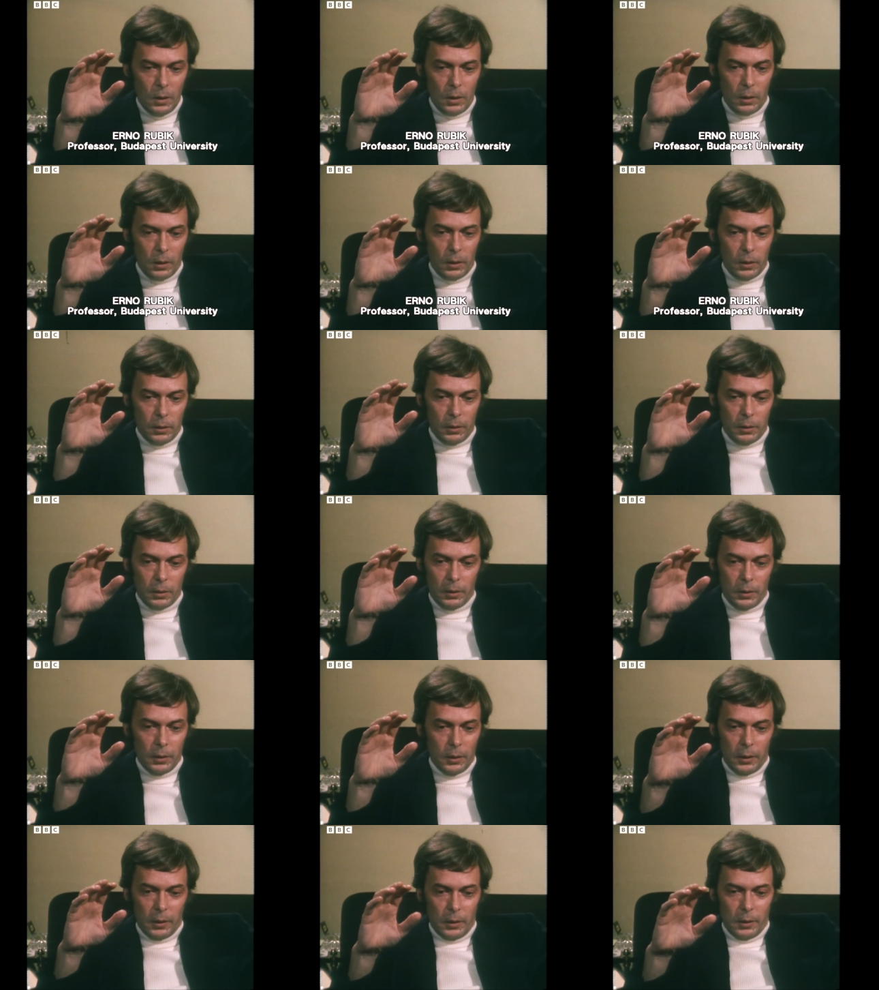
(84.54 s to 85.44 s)
and
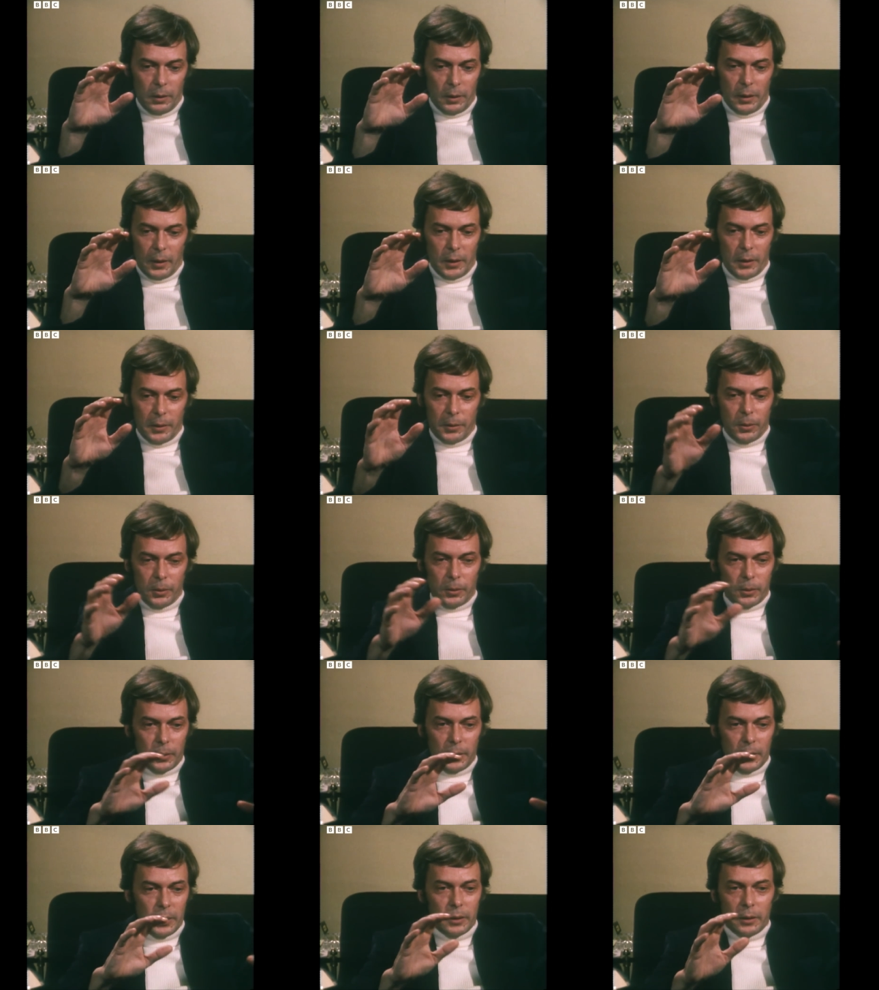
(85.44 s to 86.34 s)
there are
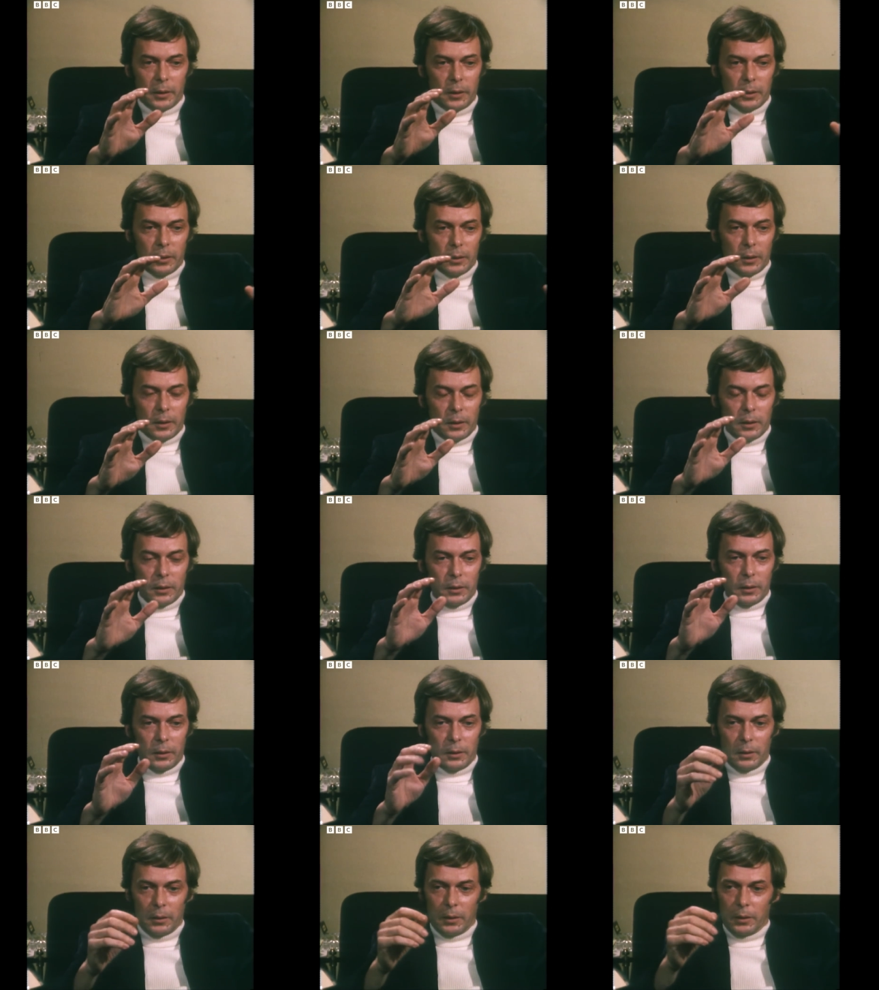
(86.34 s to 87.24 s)
no any,
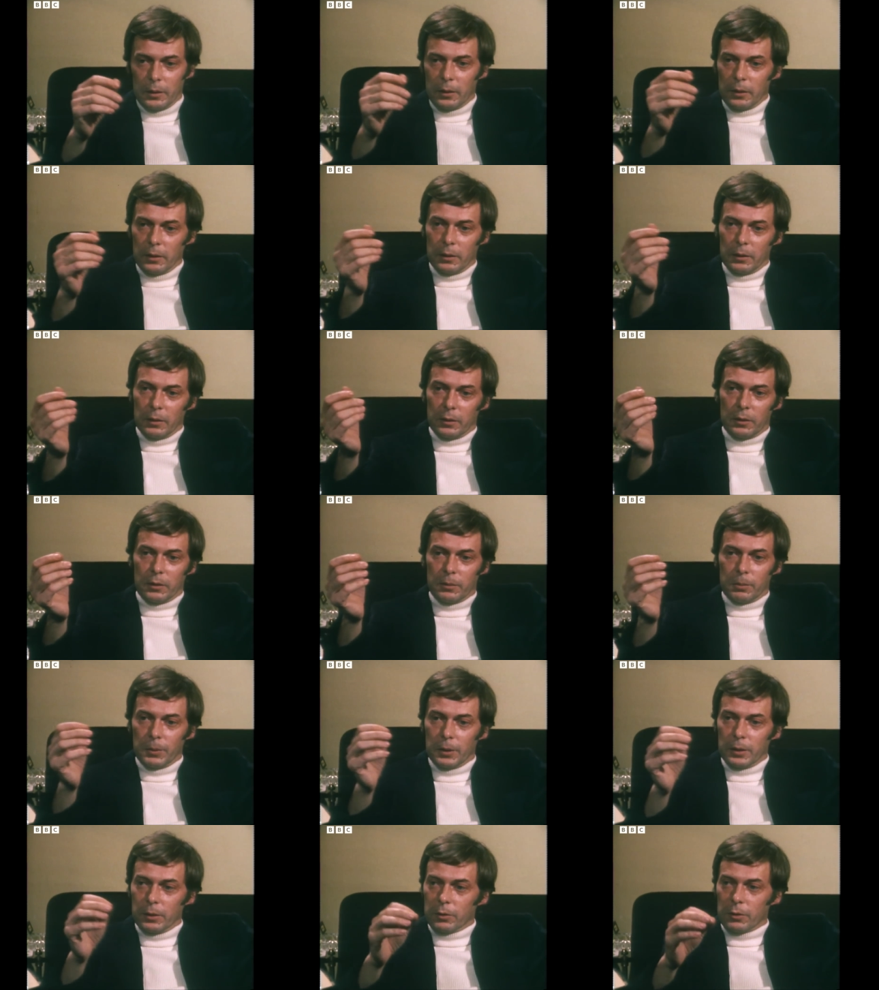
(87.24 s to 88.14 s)
any, any
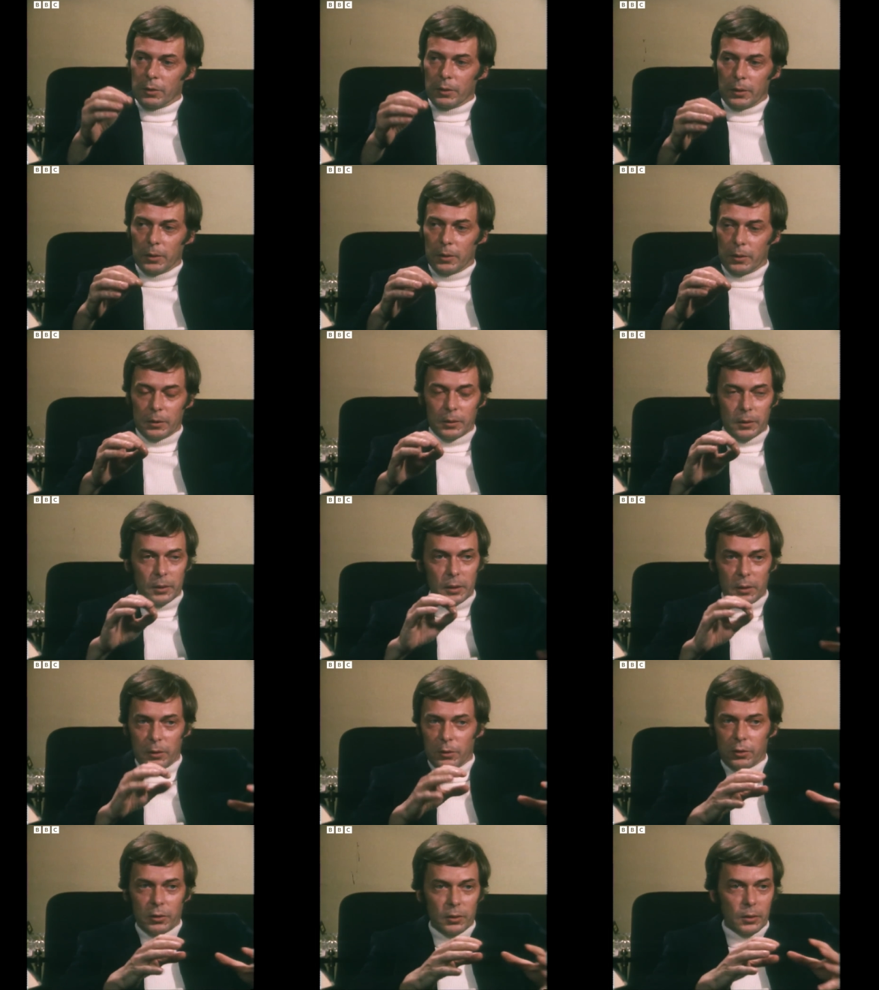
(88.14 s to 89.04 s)
special
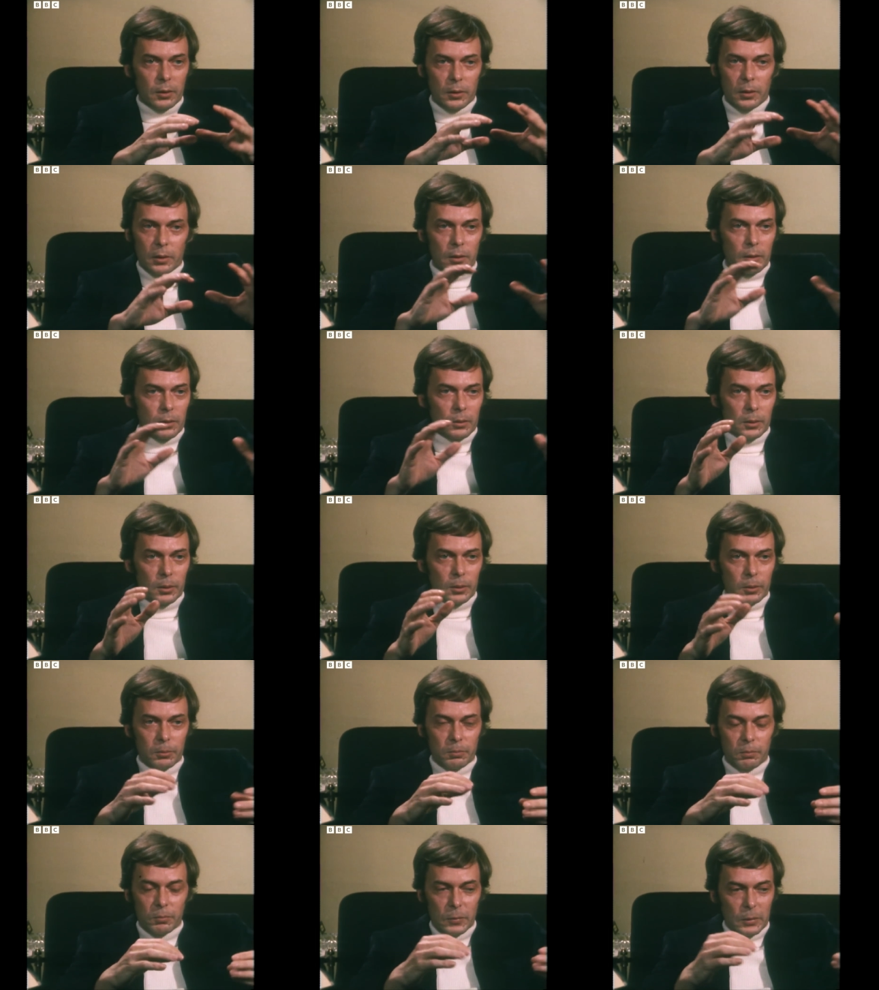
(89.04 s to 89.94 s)

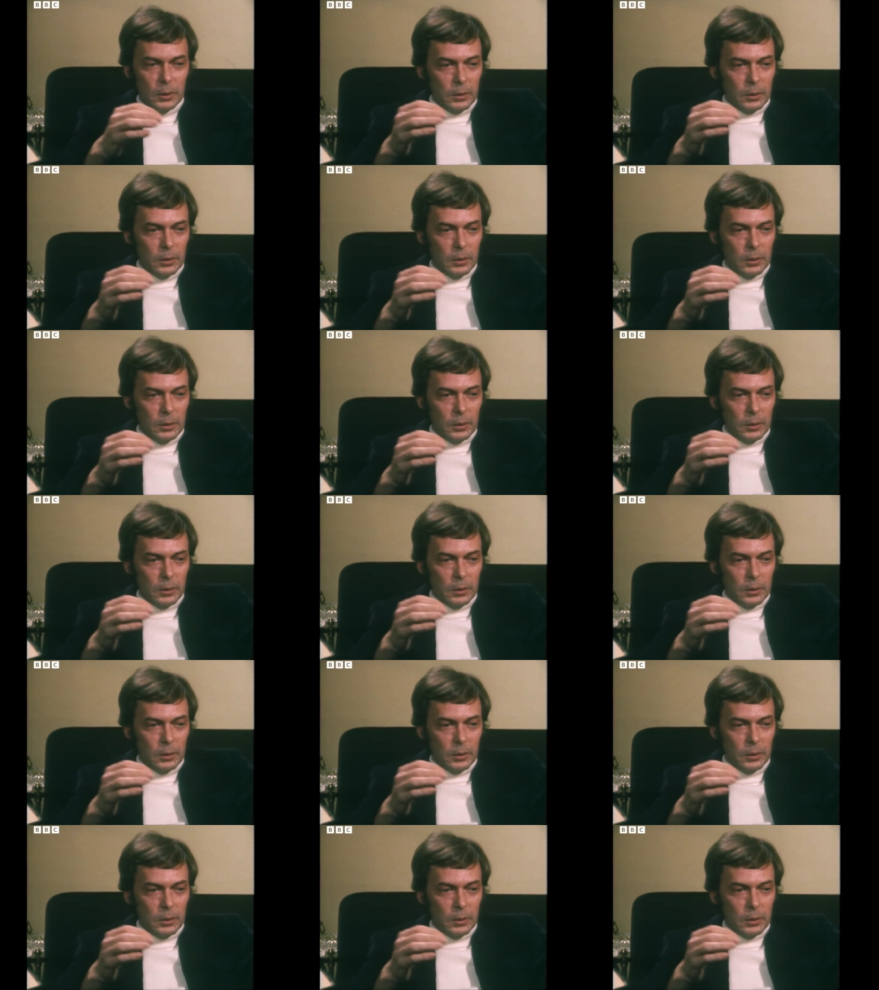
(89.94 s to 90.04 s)
national